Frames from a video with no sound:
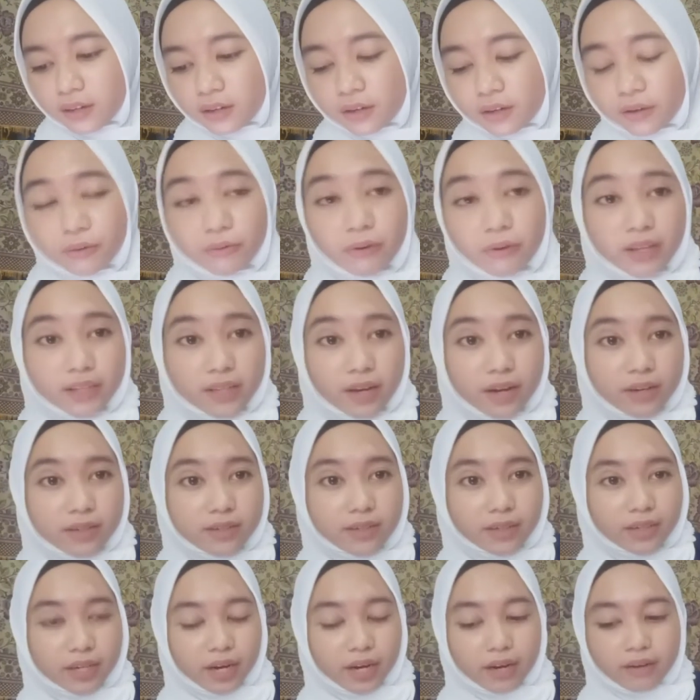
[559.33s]
what are the
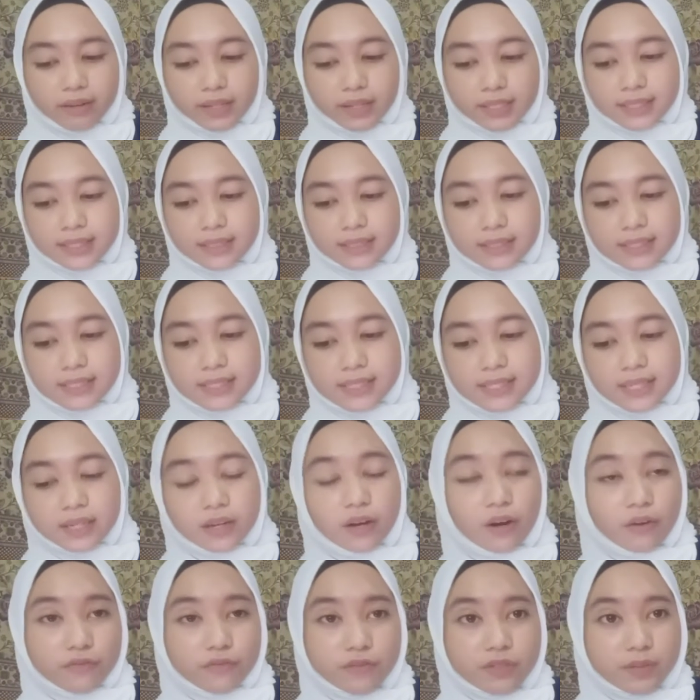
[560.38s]
characteristics
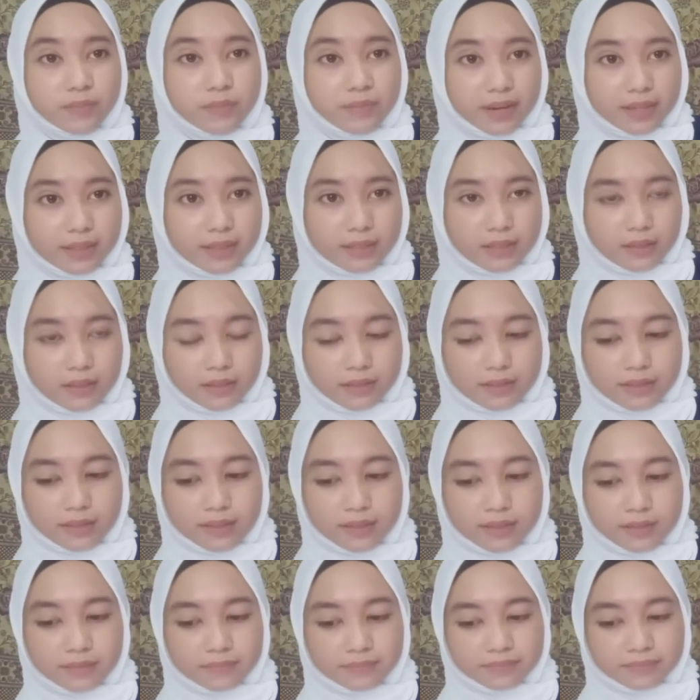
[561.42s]
of the method?
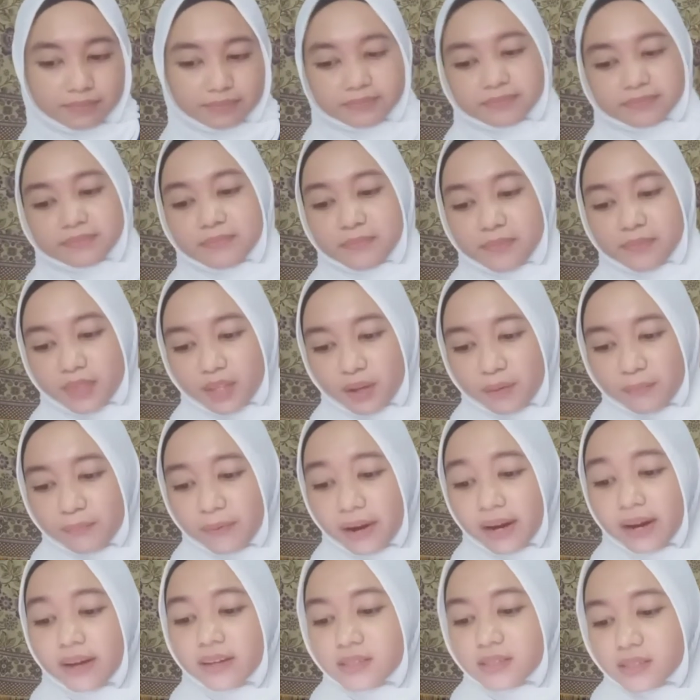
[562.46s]
My
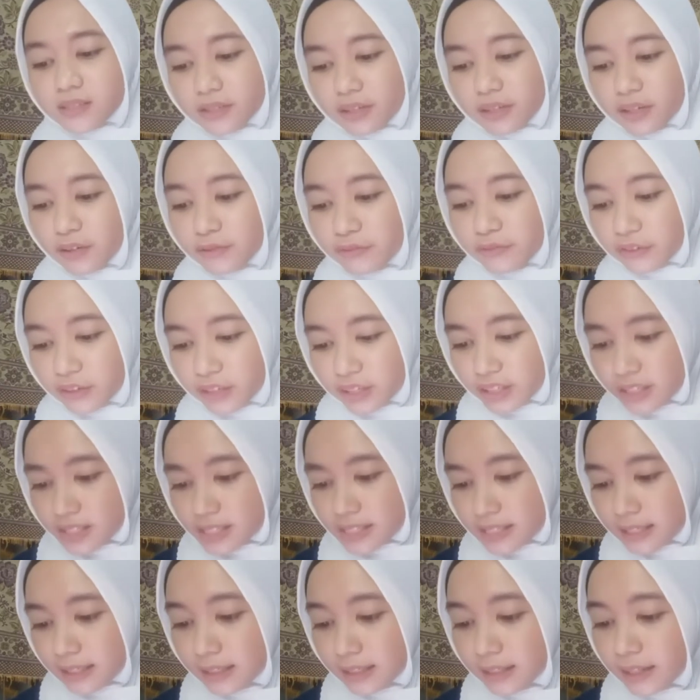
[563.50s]
answer, first,
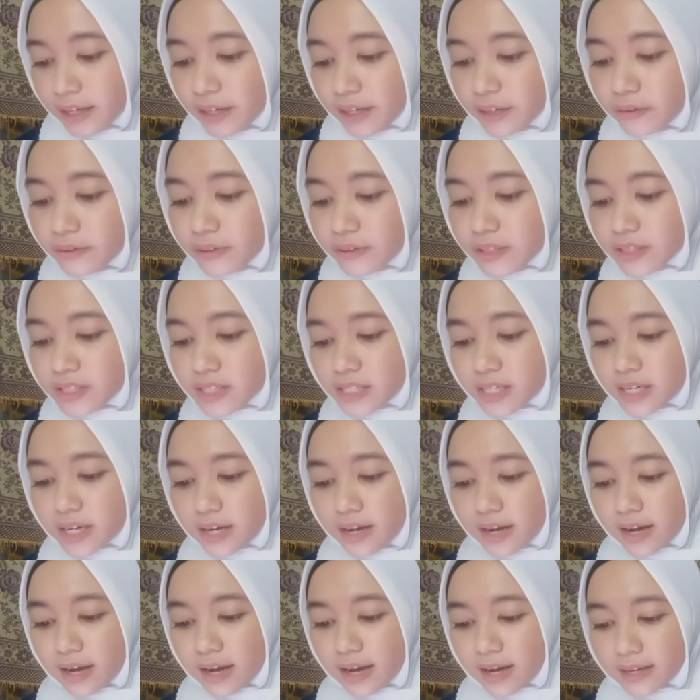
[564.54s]
a language
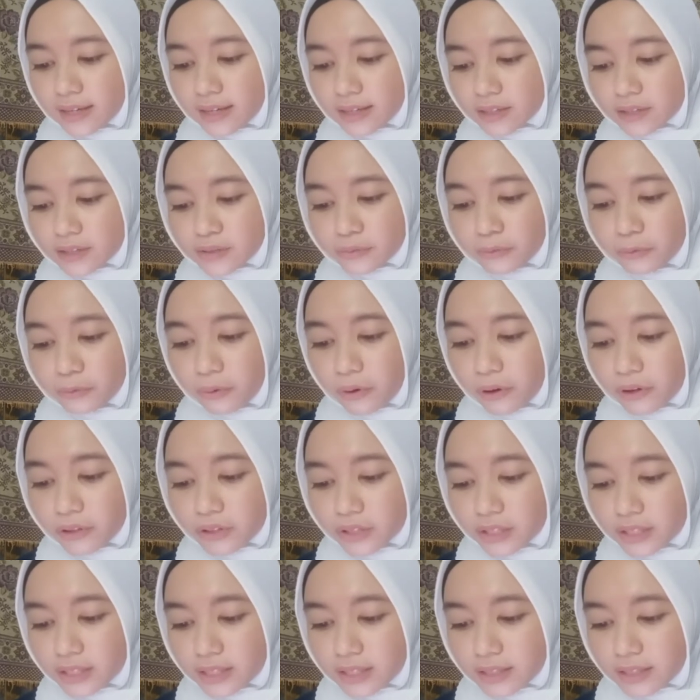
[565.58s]
is what
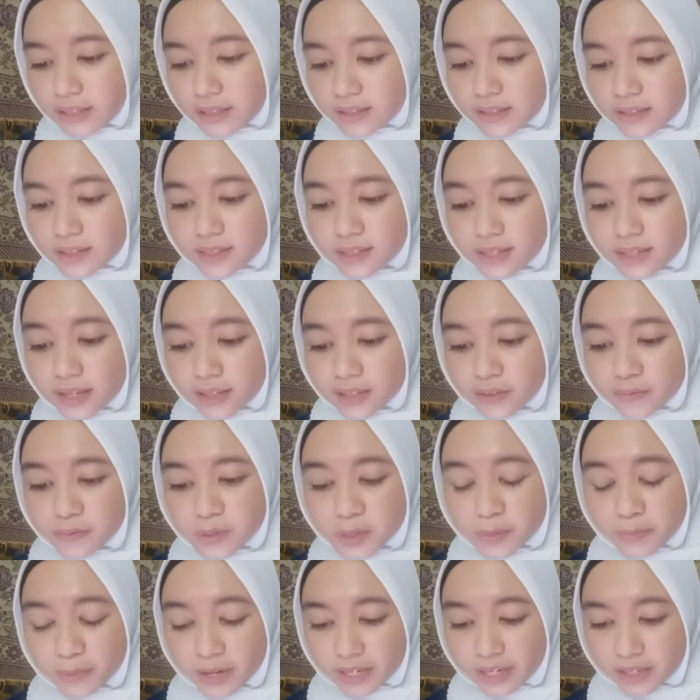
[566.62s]
its native
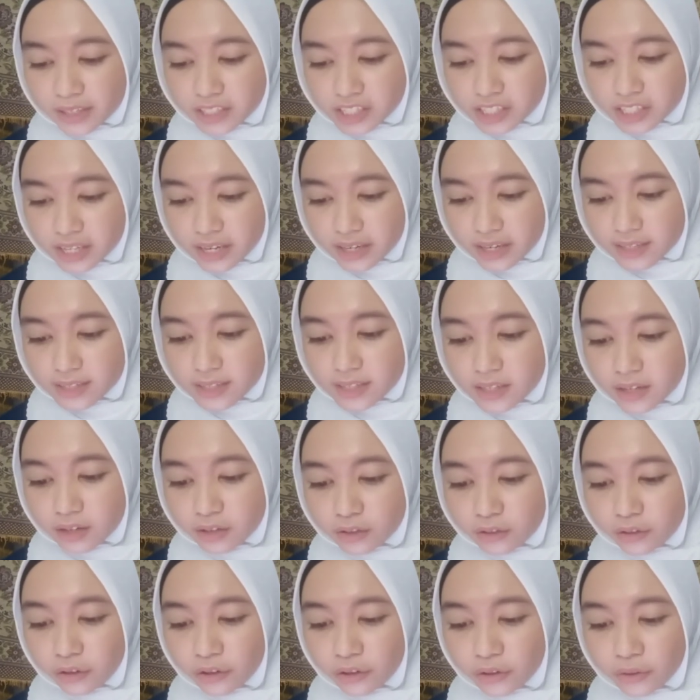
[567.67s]
speaker says,
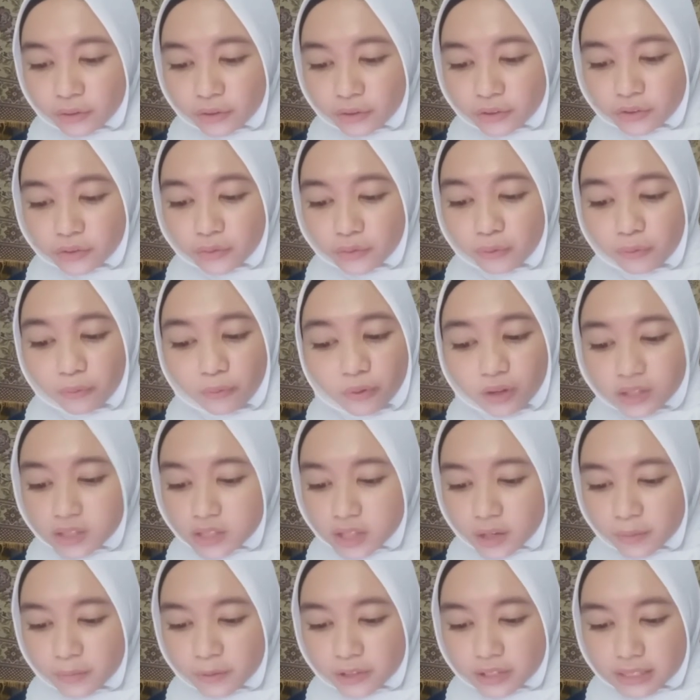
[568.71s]
not what
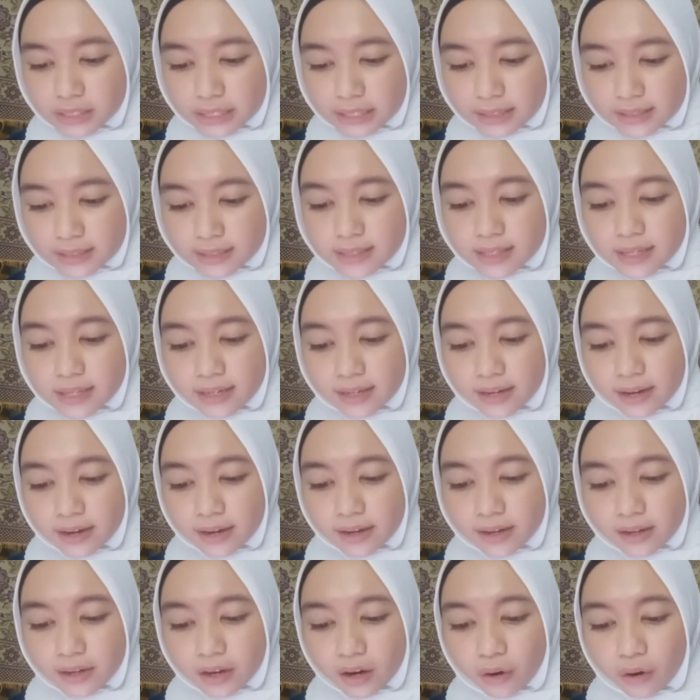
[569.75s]
someone thinks
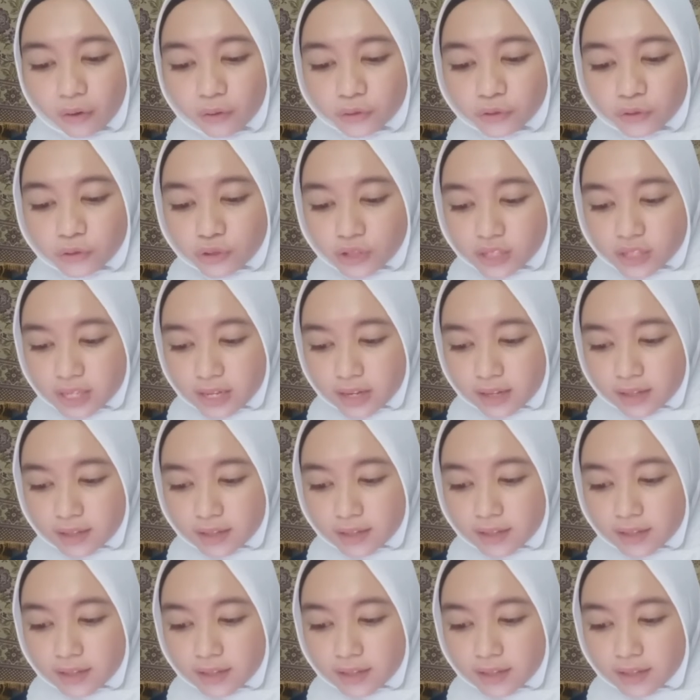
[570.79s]
they ought to say.